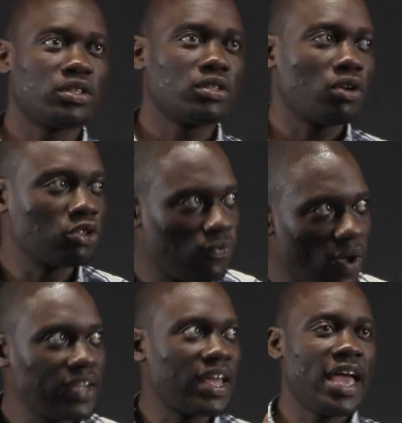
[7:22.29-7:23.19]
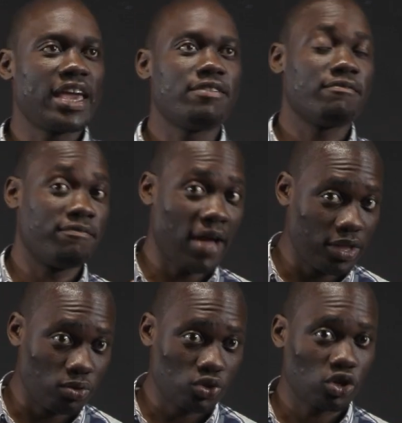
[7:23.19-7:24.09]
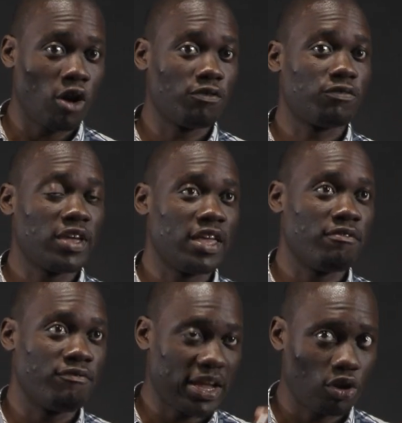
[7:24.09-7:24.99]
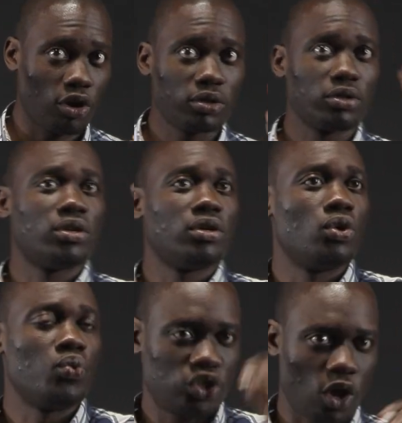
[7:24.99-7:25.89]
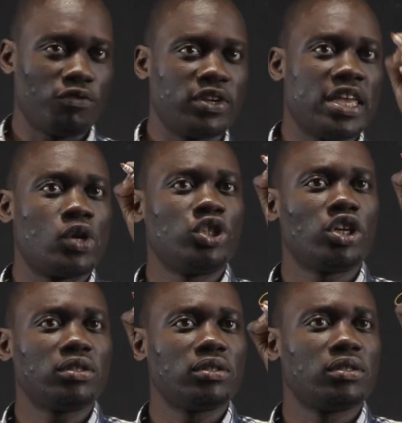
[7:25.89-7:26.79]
or to find the eigenvalues of a vector, we solve the equation